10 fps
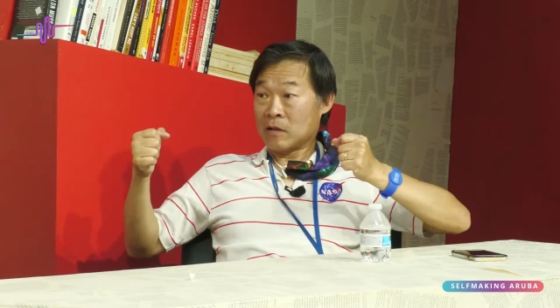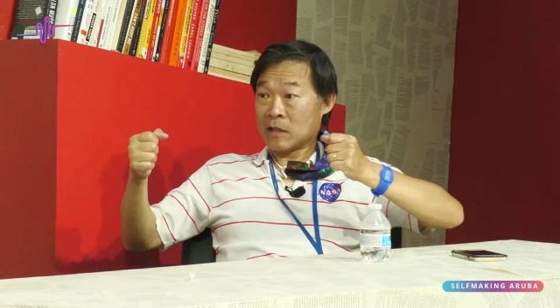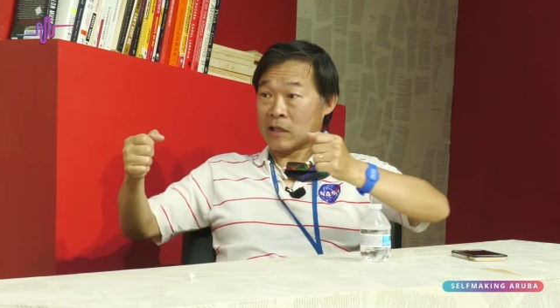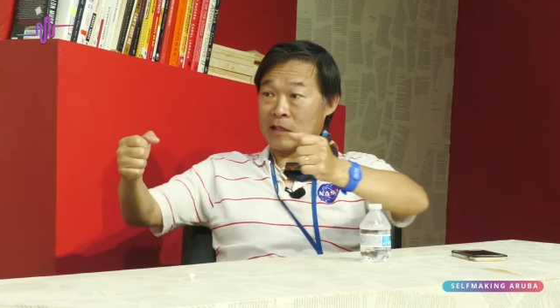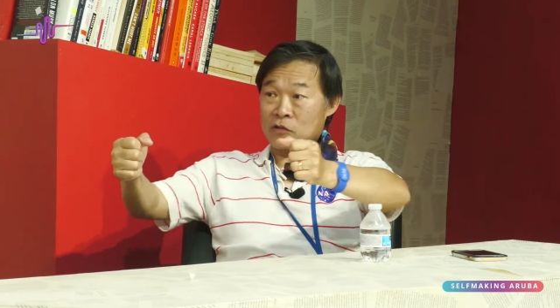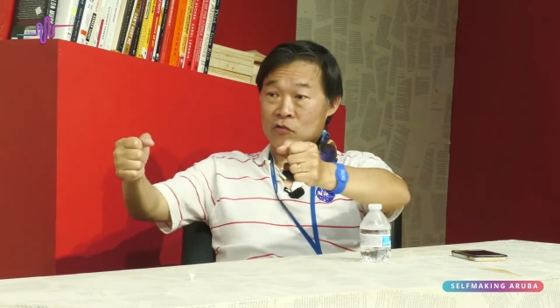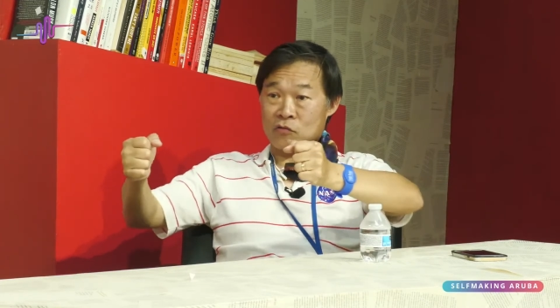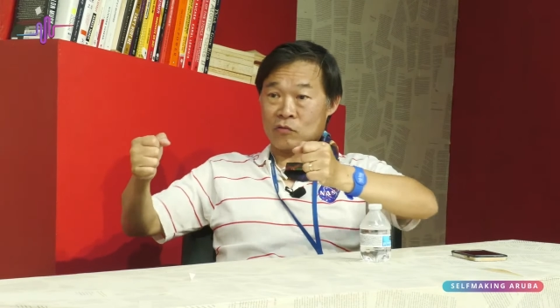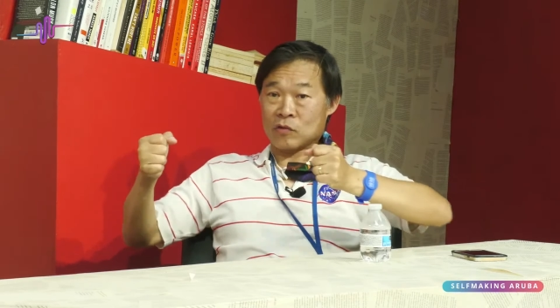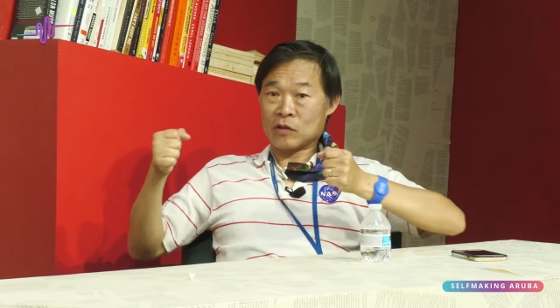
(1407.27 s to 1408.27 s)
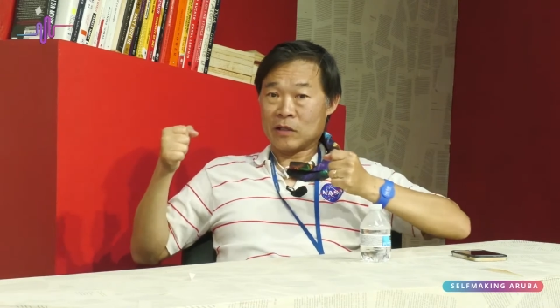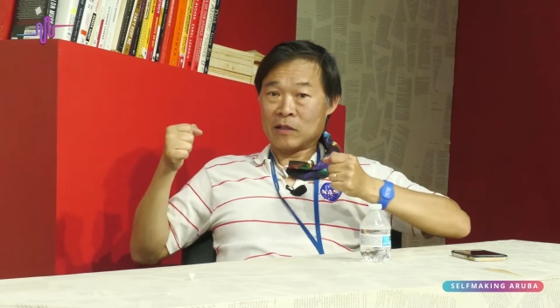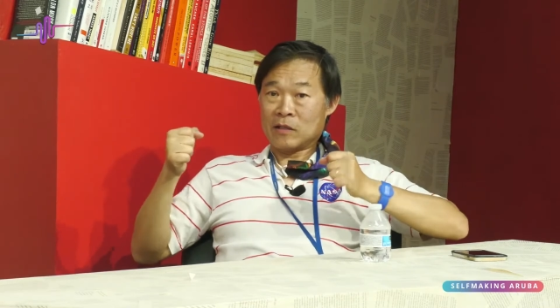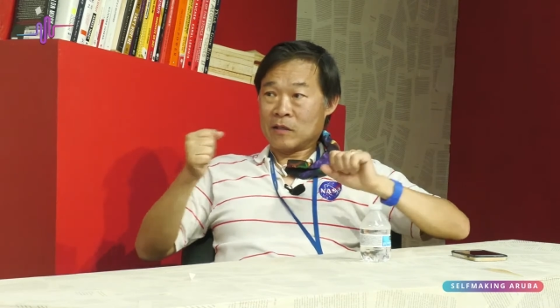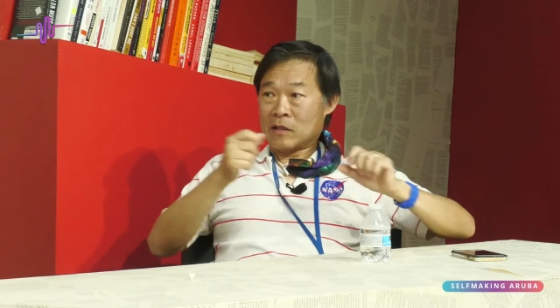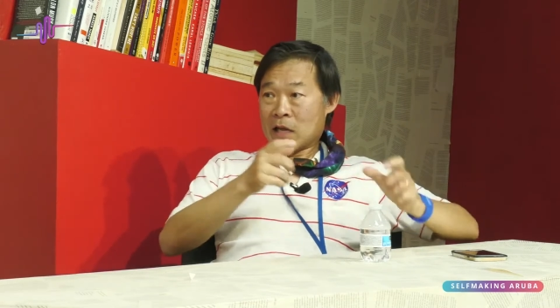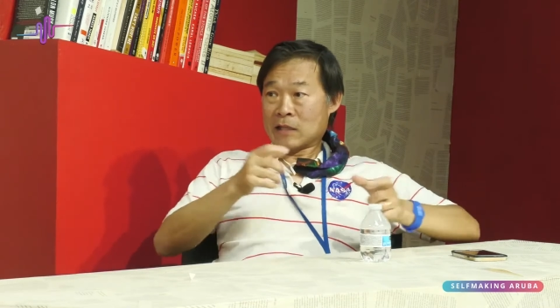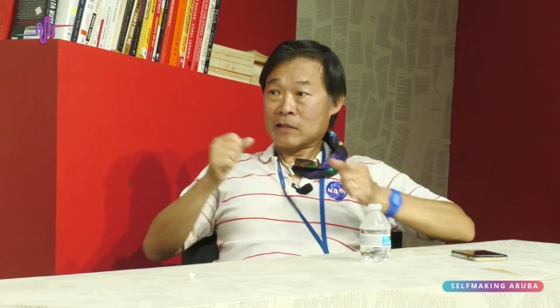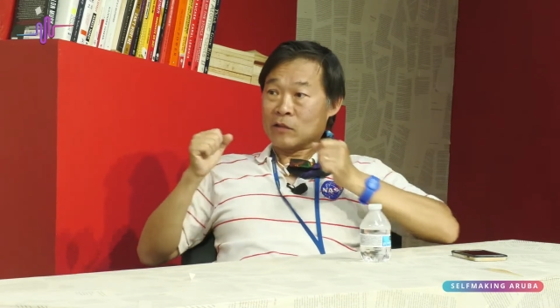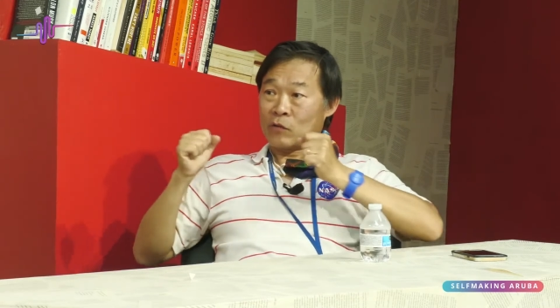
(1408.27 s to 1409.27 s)
like a kitchen drawer, and
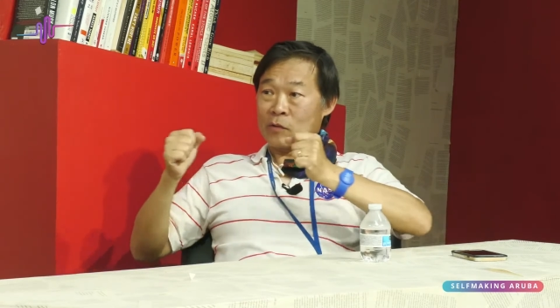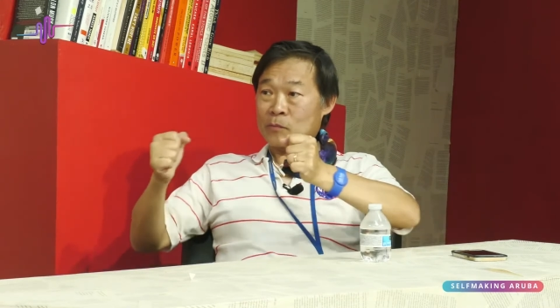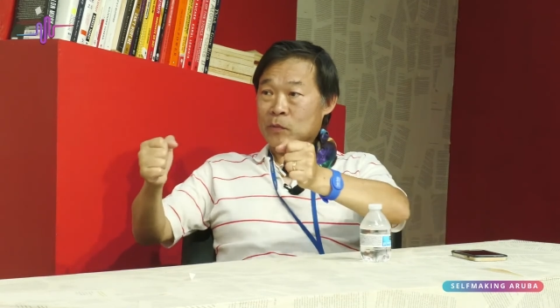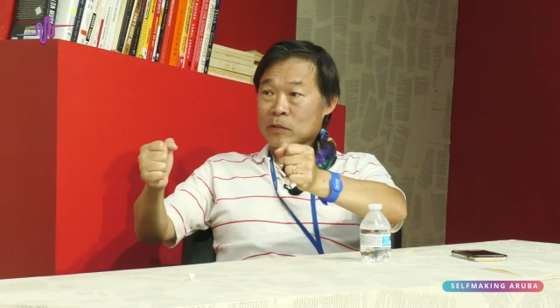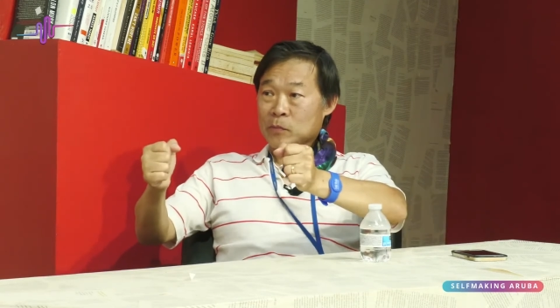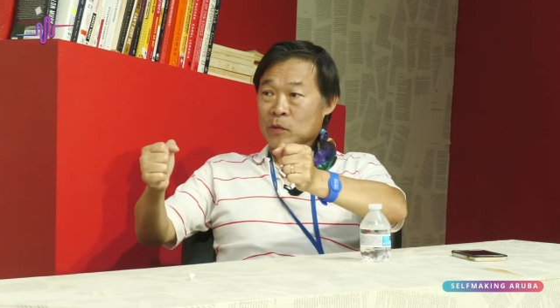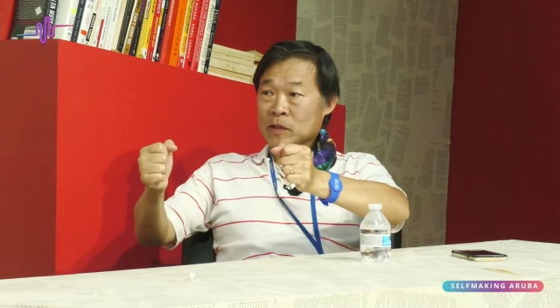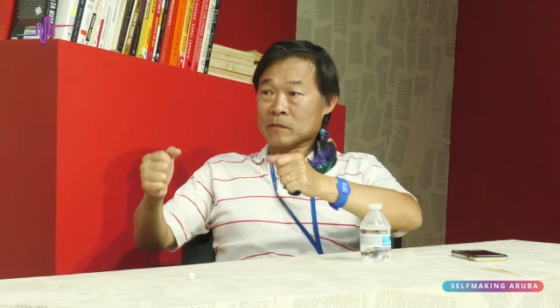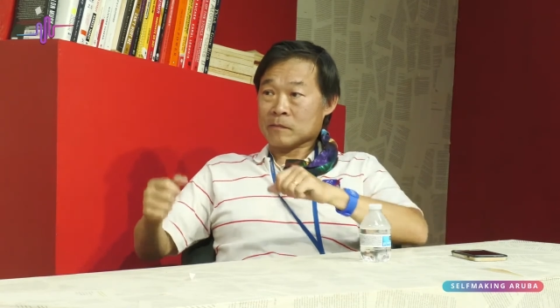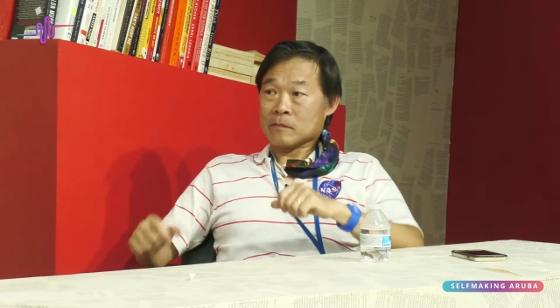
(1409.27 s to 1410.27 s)
then the new one is put in.